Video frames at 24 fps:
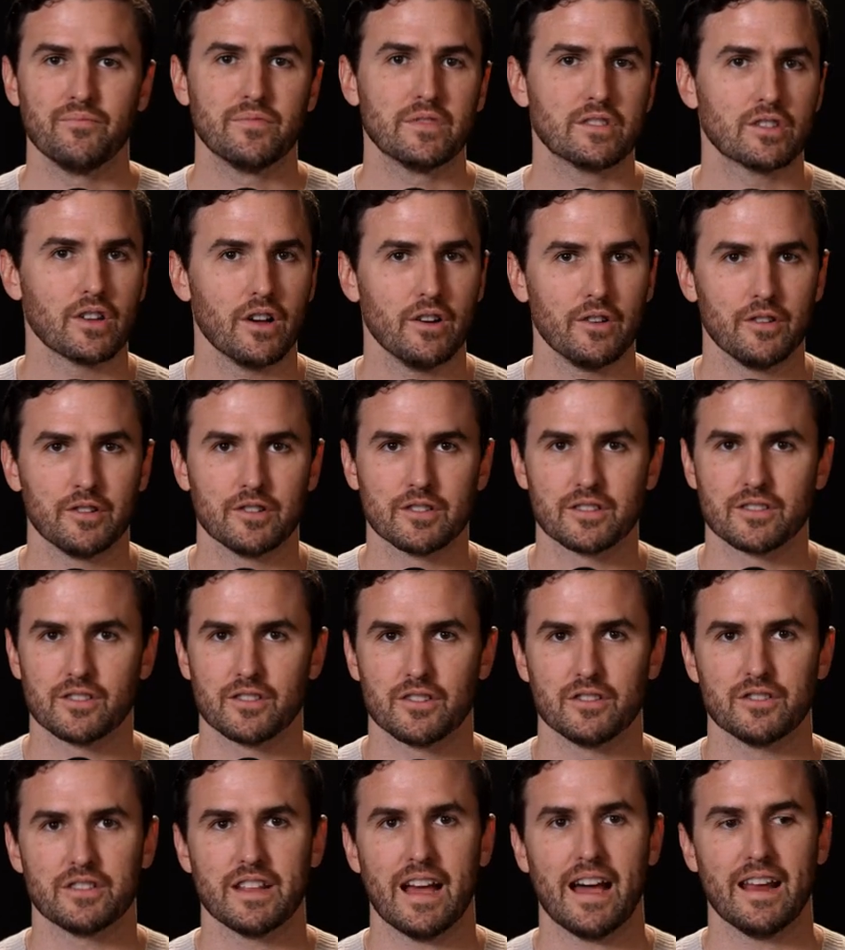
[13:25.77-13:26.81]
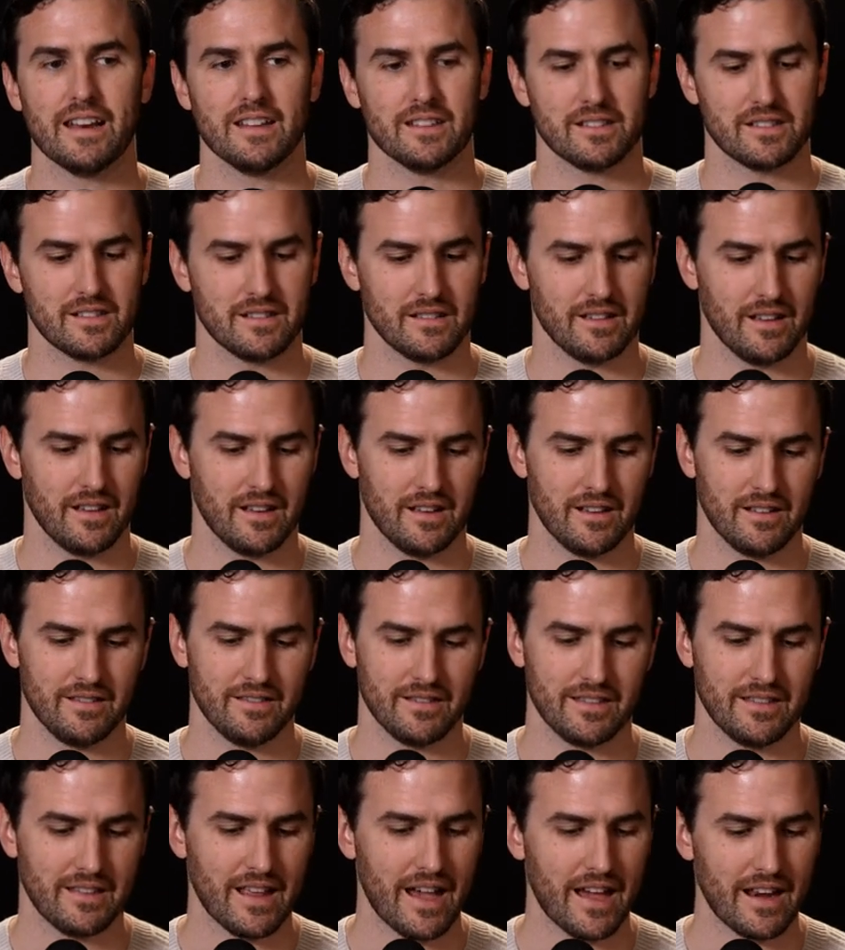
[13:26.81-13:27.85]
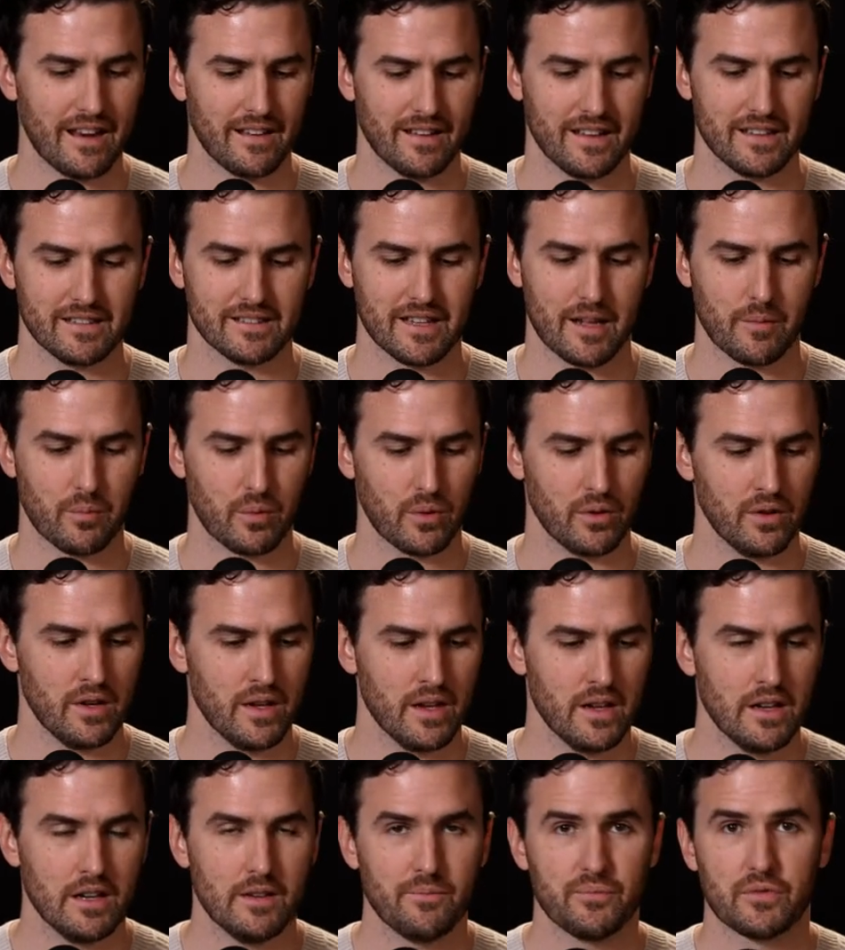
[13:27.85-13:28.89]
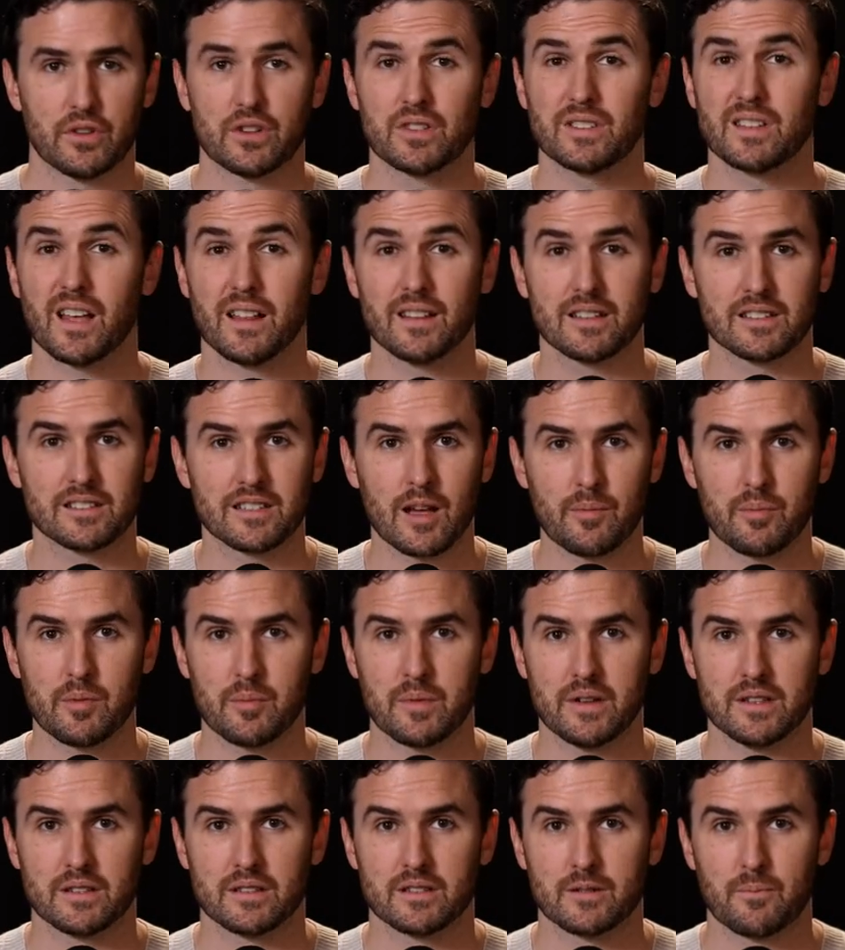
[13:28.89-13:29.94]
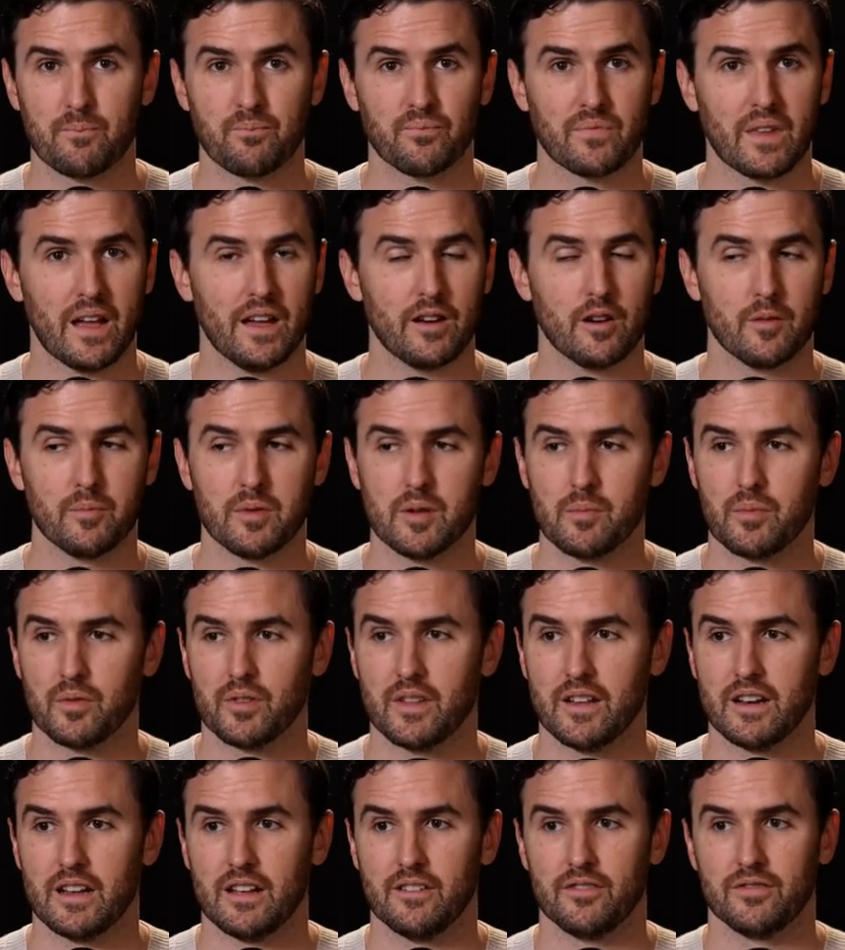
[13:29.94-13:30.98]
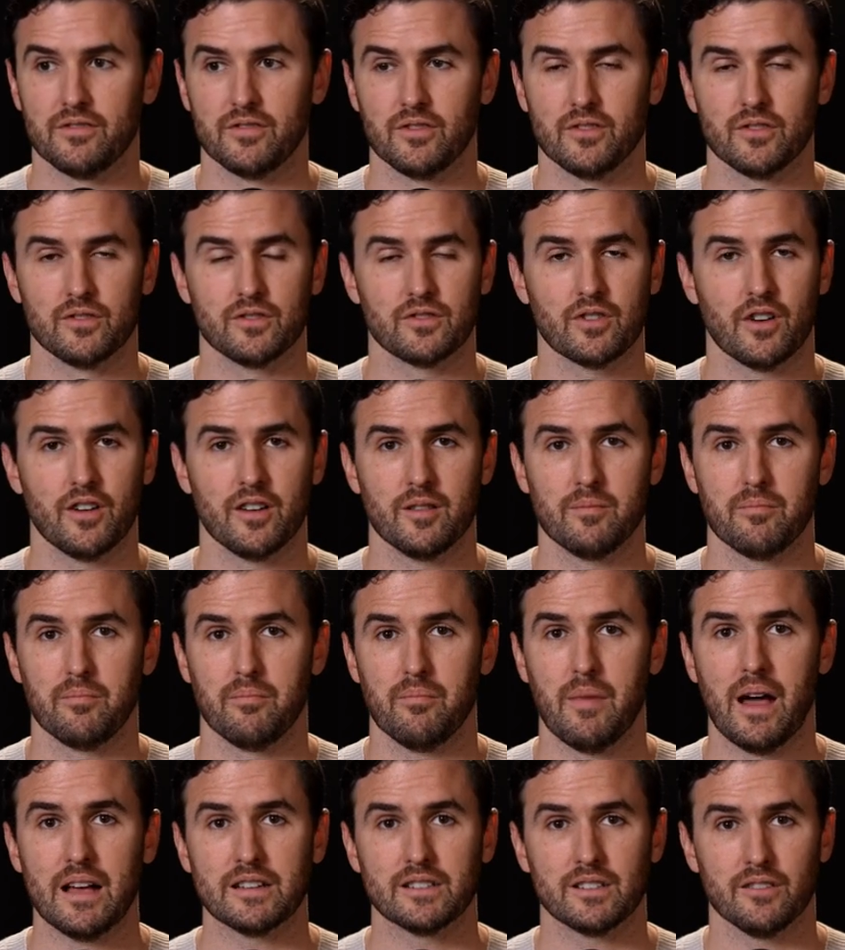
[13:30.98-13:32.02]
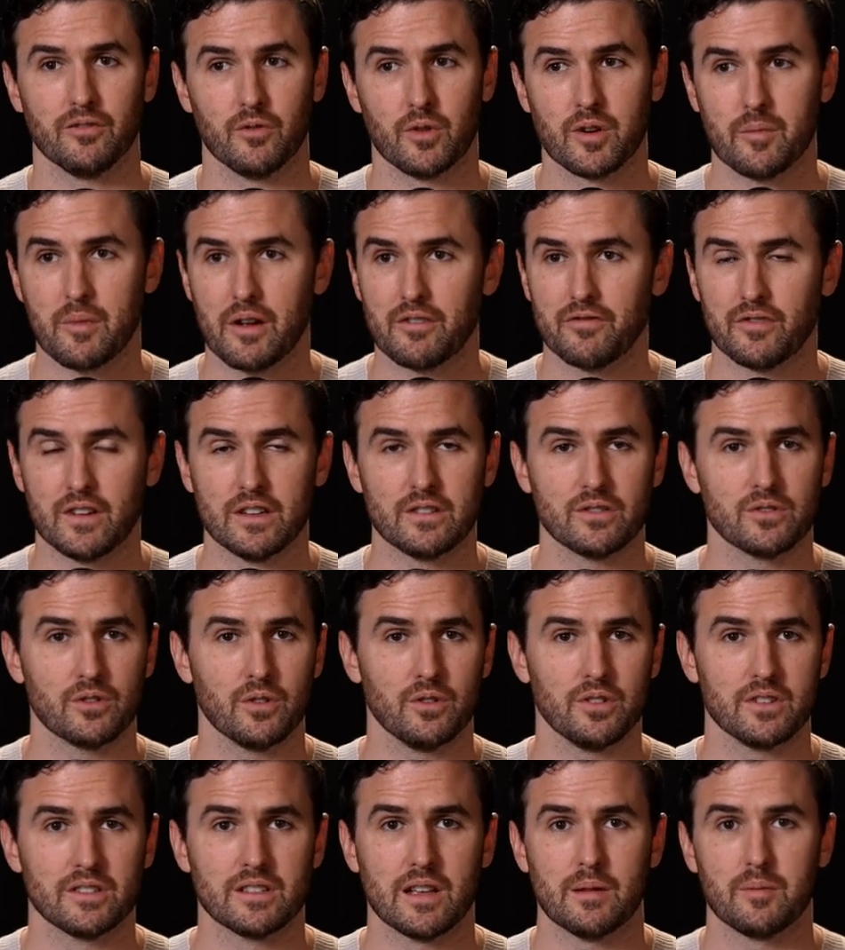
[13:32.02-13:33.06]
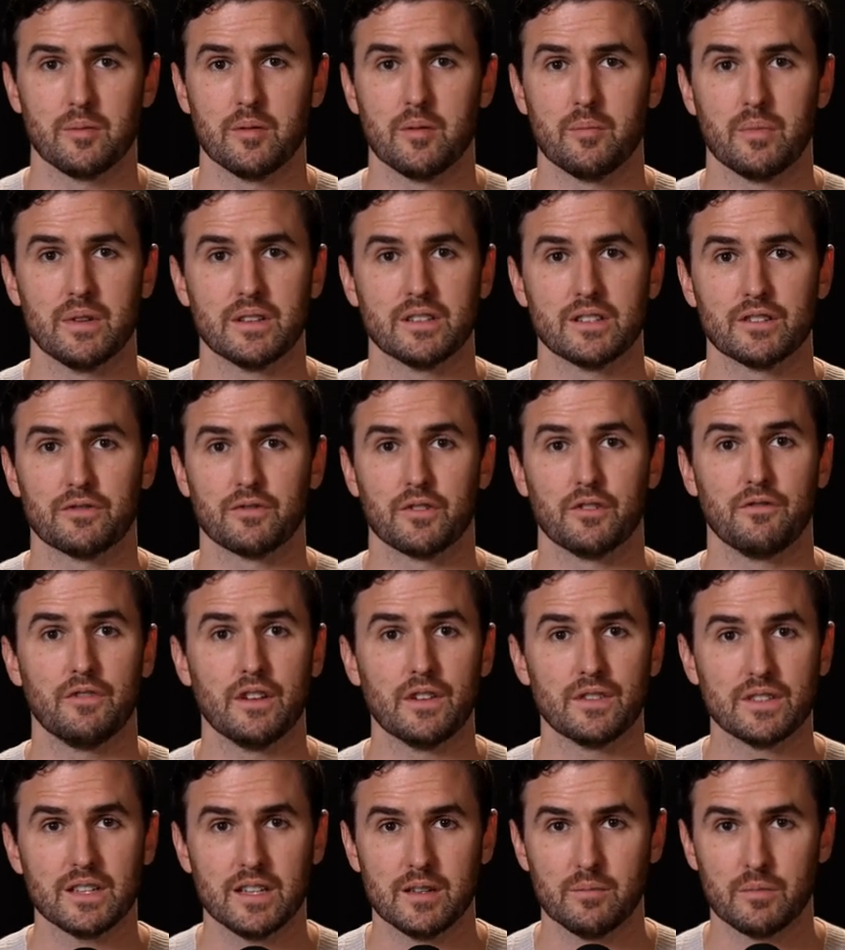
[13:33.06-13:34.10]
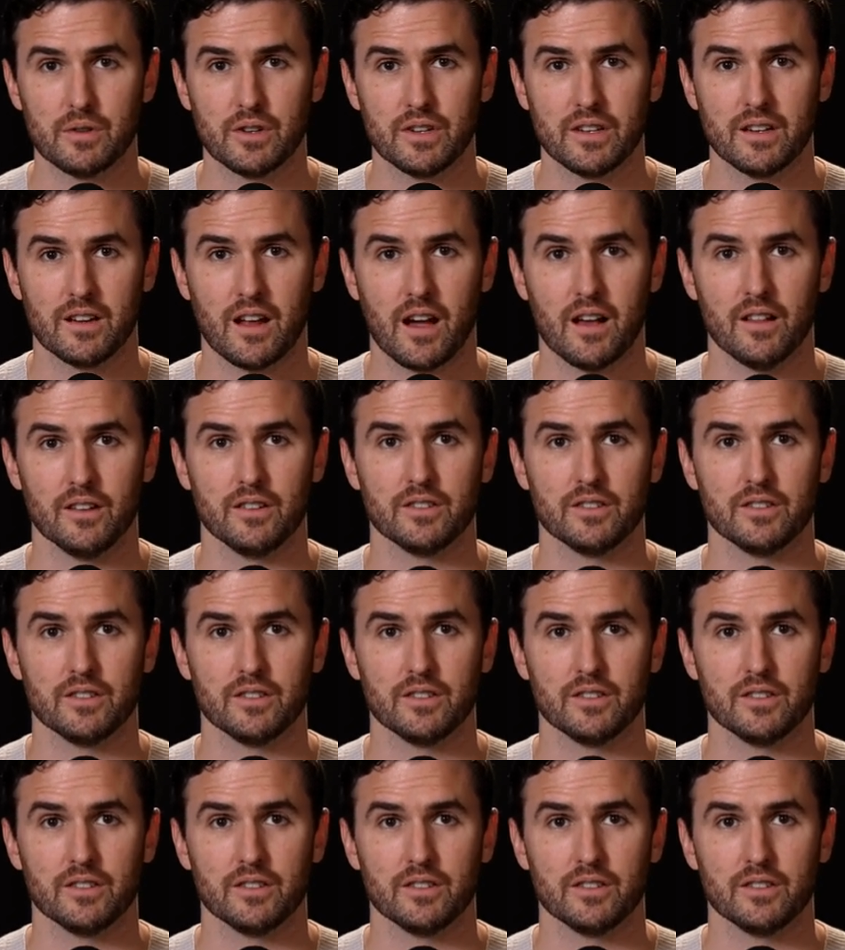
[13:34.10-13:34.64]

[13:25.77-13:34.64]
So there's there's that in, uh, that example. They're selling supplements. I know people that have started massive. One of my friends sold a supplement business for $15 million.